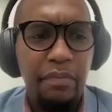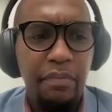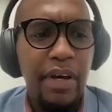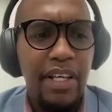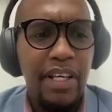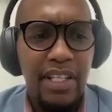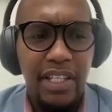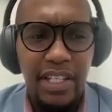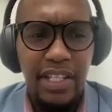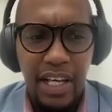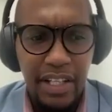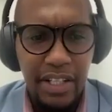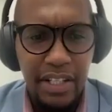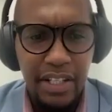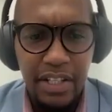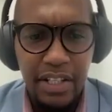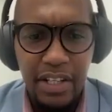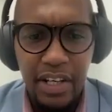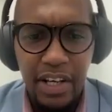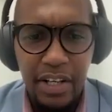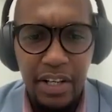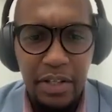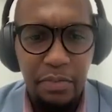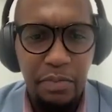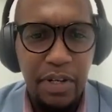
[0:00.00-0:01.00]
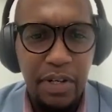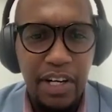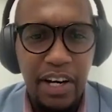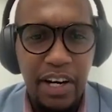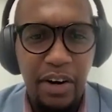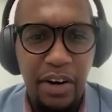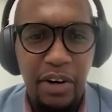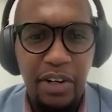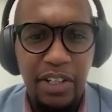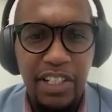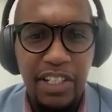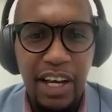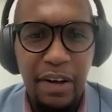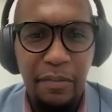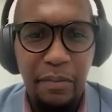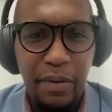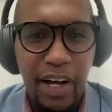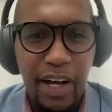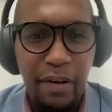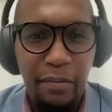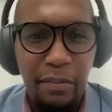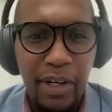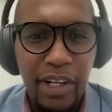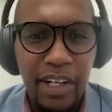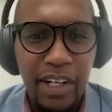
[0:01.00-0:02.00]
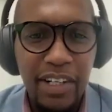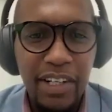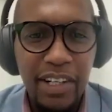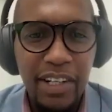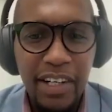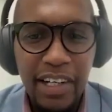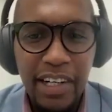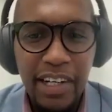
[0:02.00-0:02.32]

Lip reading: that makes sense. It's been a long time coming.